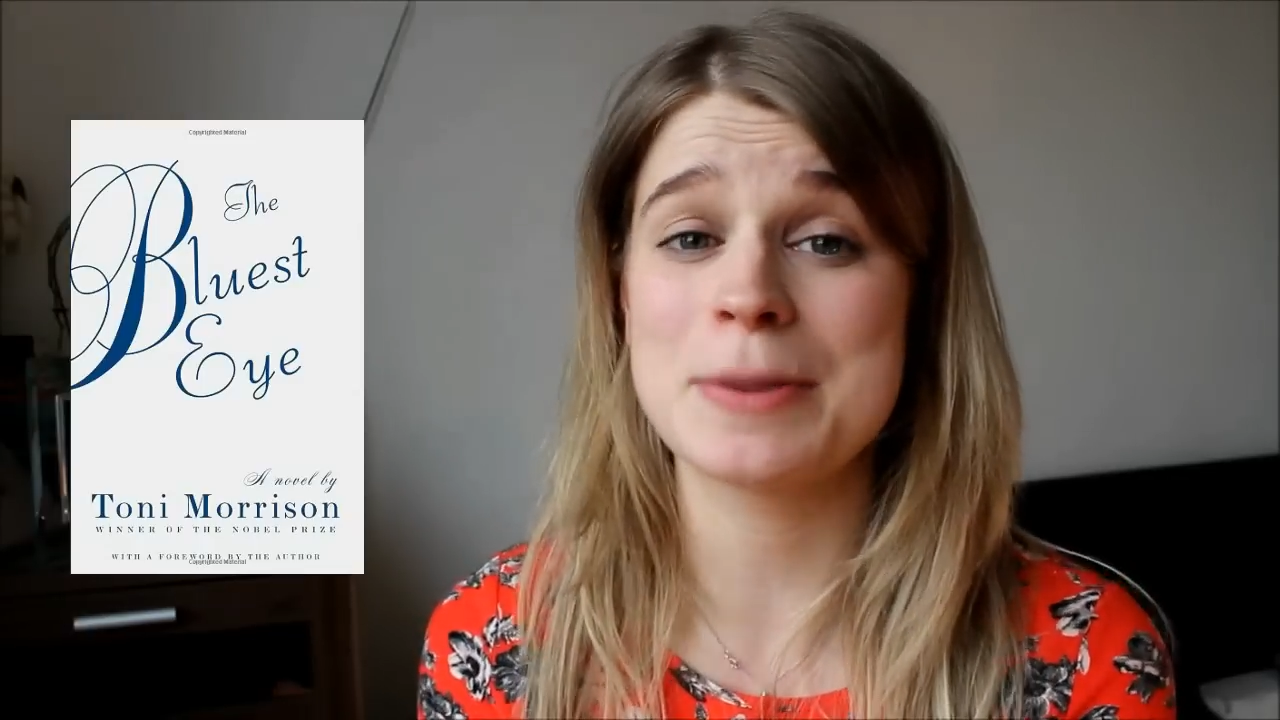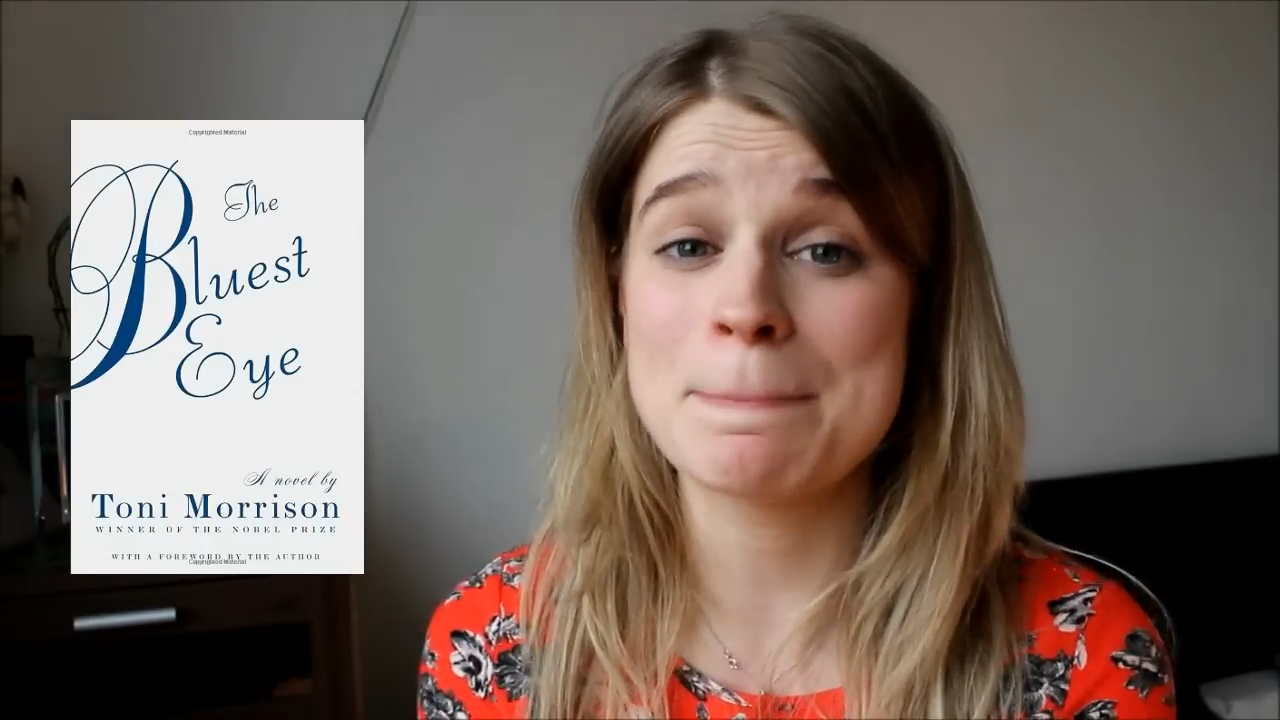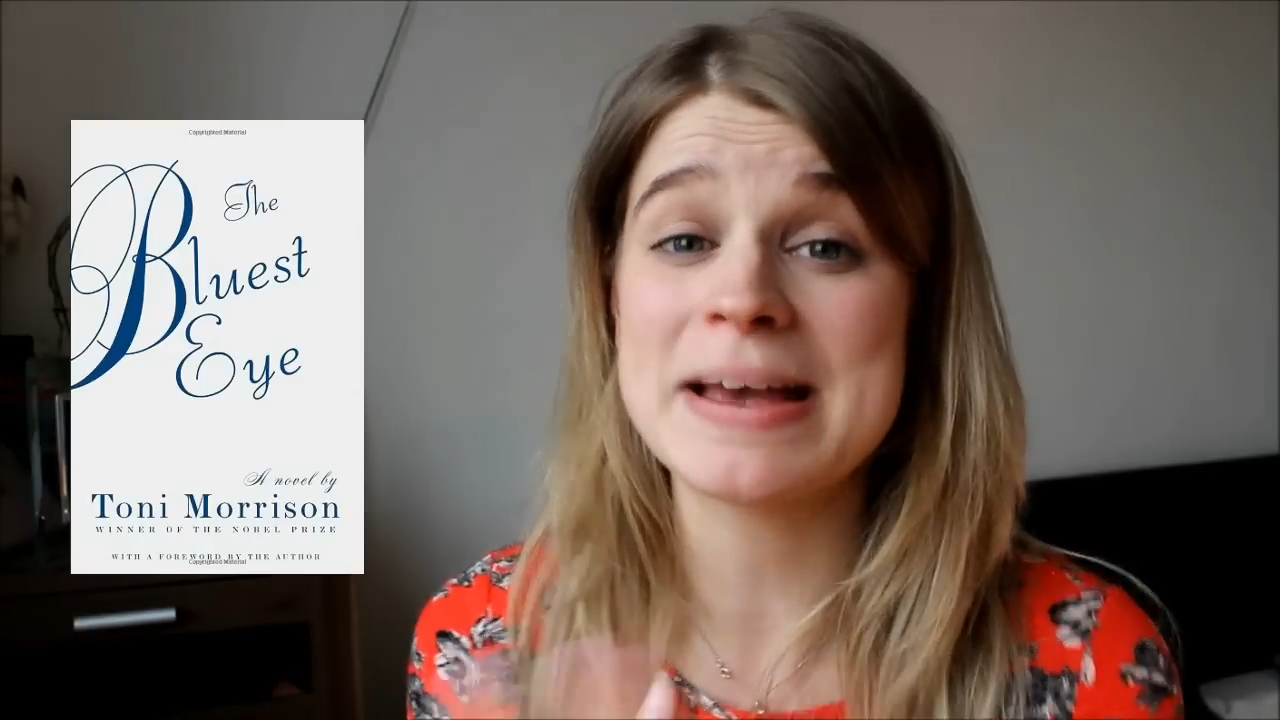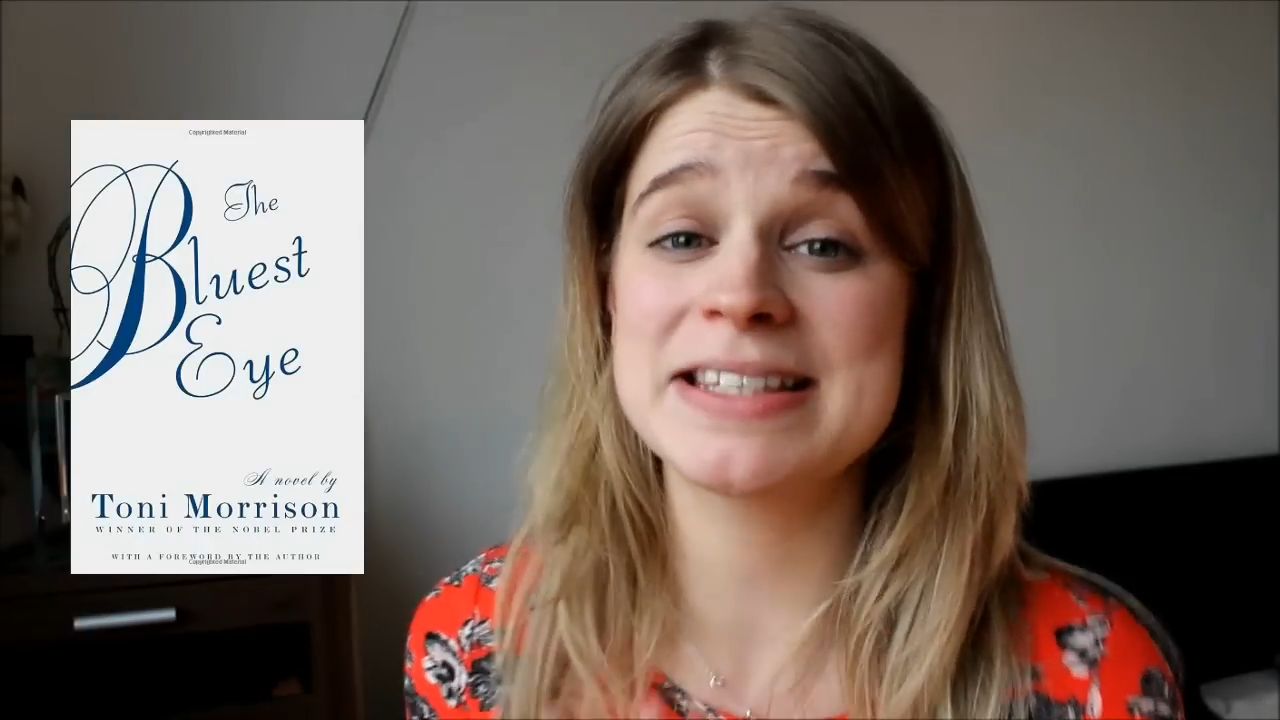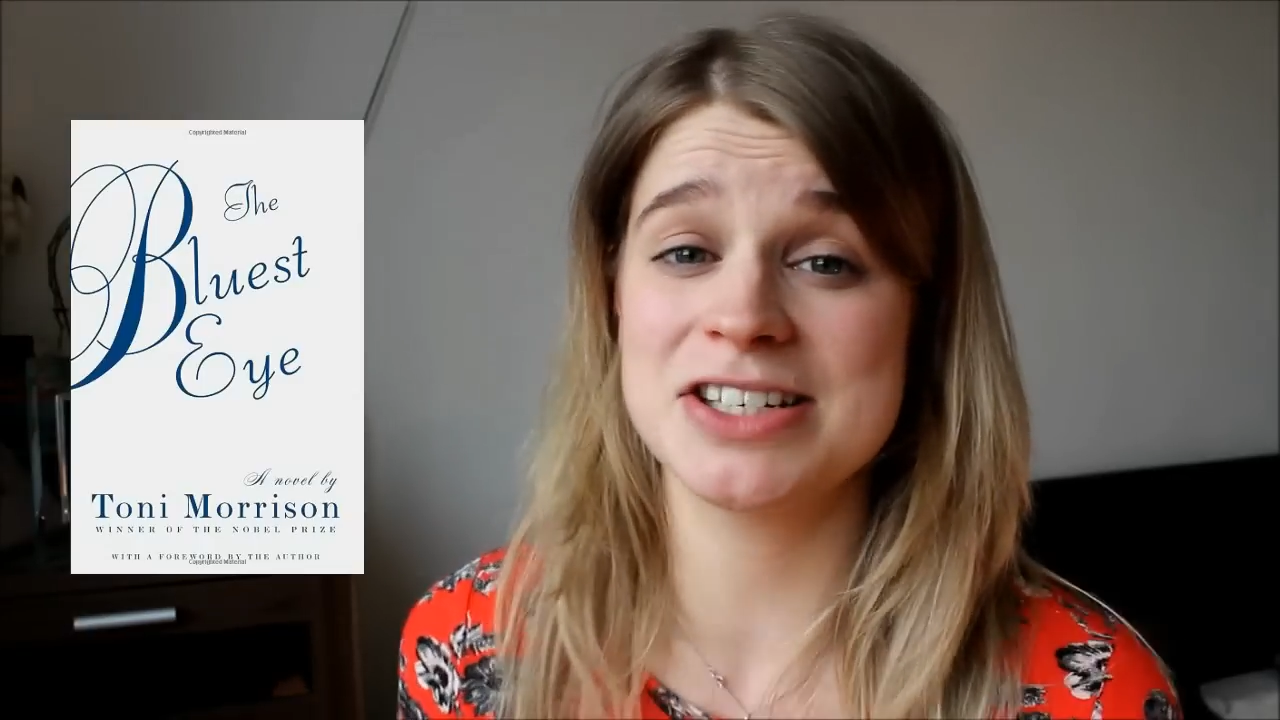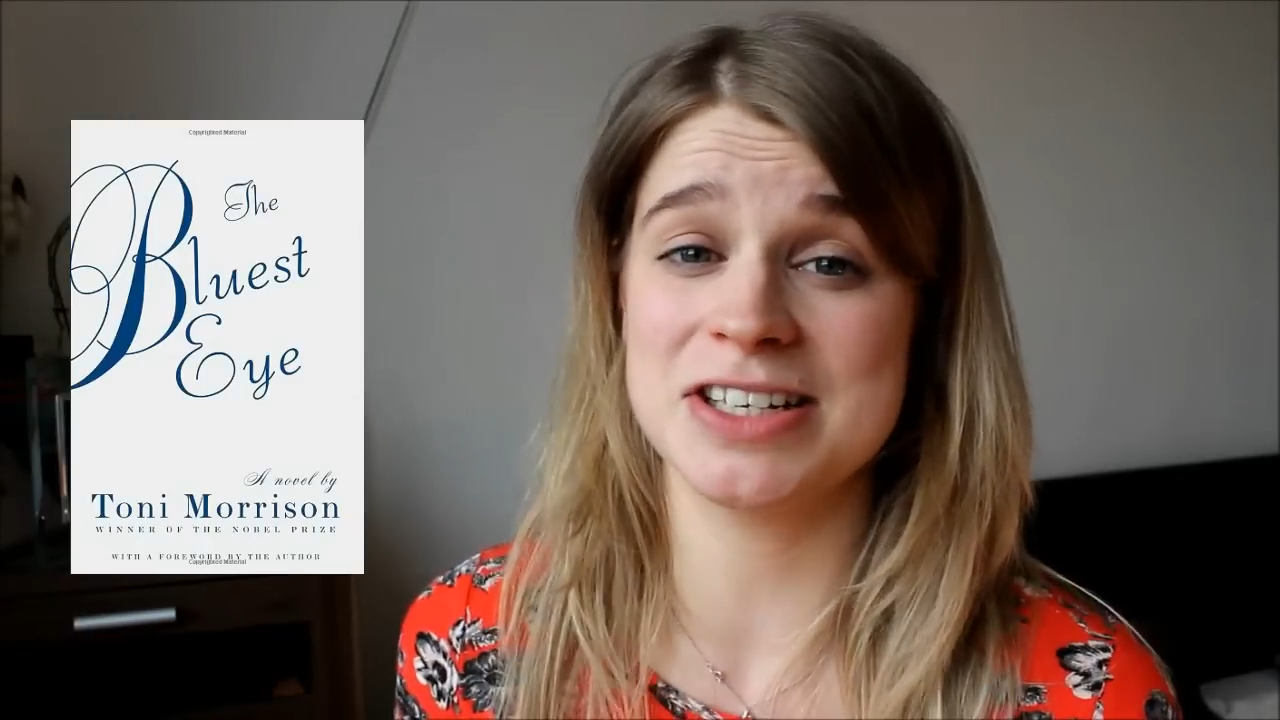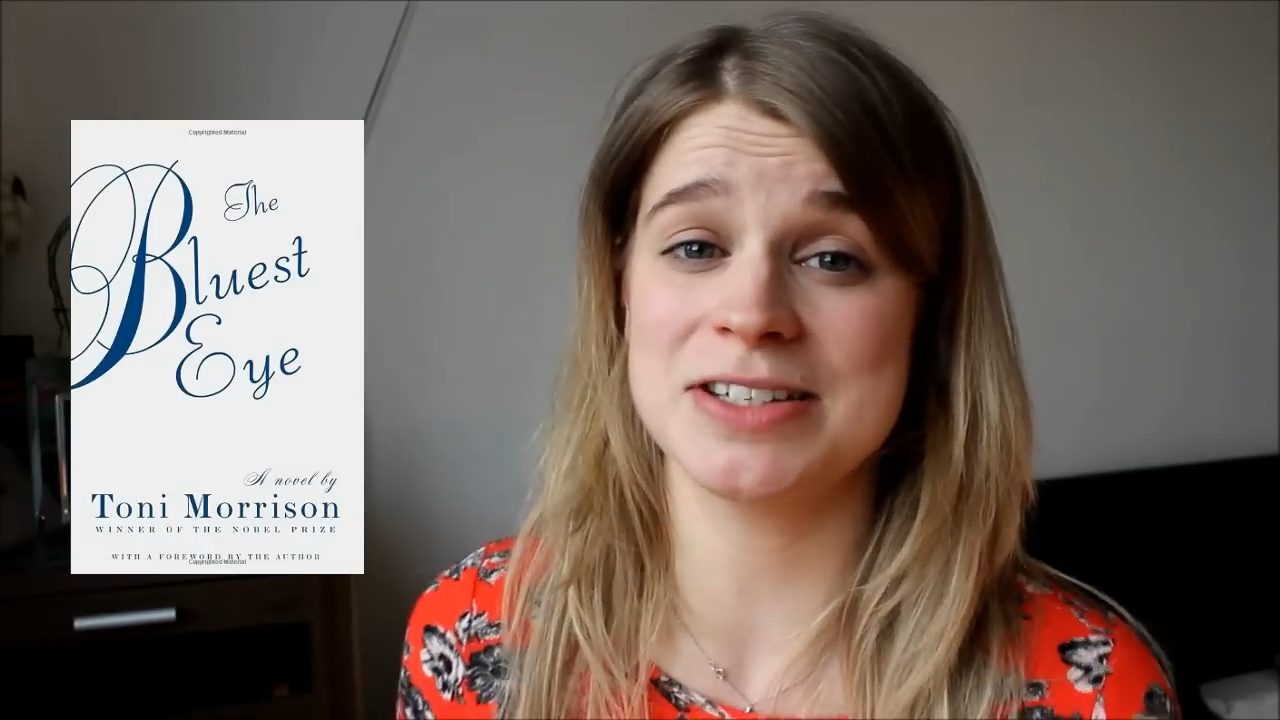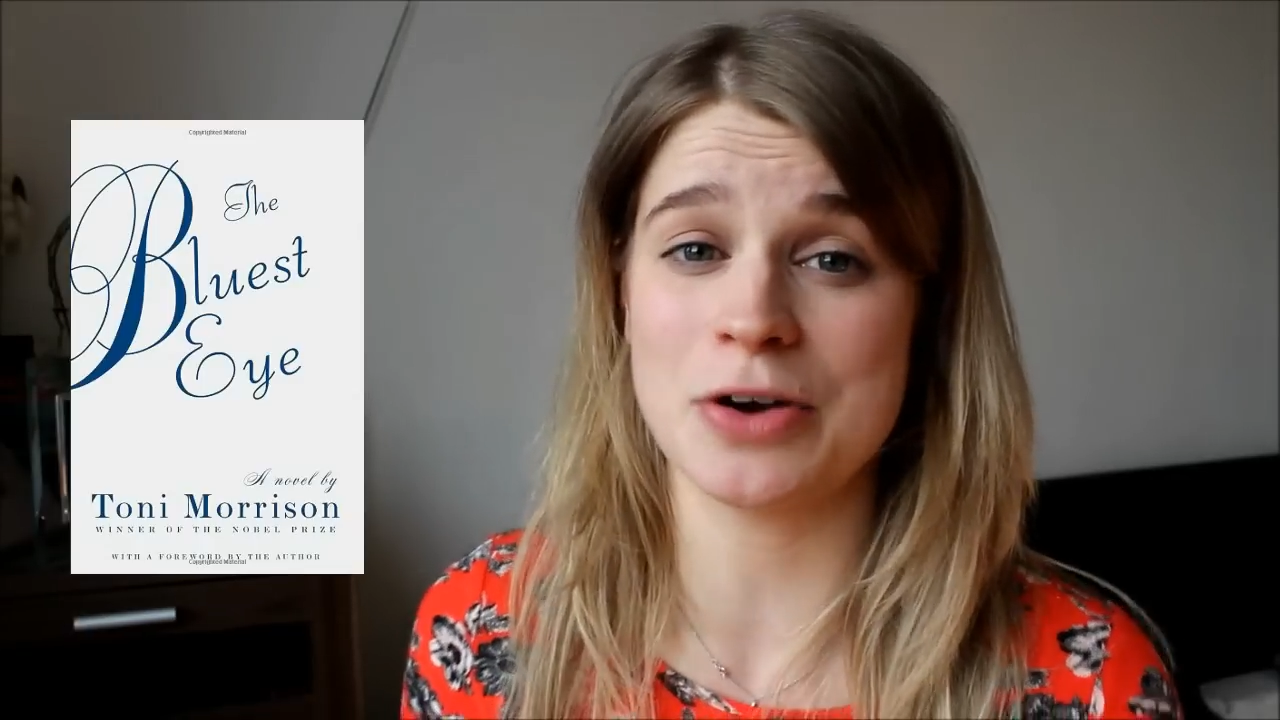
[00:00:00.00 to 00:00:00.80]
the messages